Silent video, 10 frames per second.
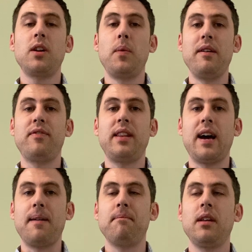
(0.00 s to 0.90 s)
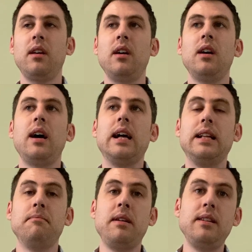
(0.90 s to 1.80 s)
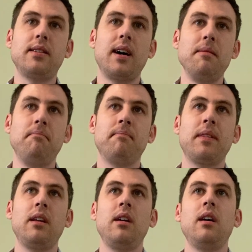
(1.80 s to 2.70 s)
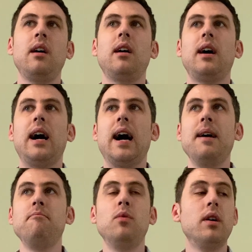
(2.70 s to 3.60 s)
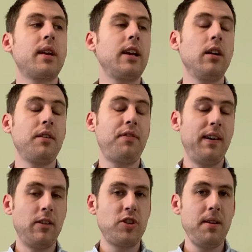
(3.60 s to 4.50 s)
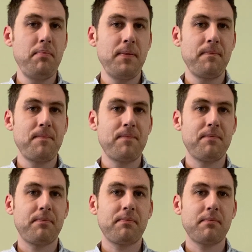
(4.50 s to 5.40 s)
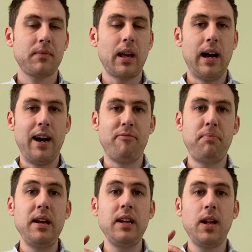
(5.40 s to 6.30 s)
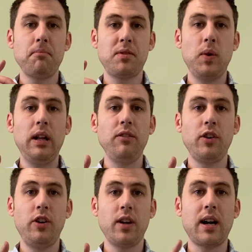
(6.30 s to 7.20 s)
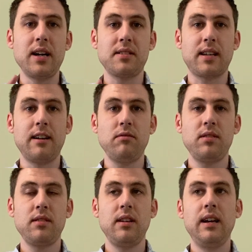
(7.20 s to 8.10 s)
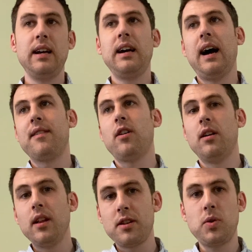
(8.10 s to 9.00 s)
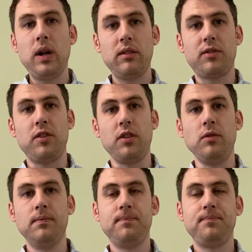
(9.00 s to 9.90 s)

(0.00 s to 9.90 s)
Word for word: I'm going to wait for that. And in the meantime, I'm working on the fellowship. I've painted up 12 Uruk-hai scouts. I've got another 12 to do.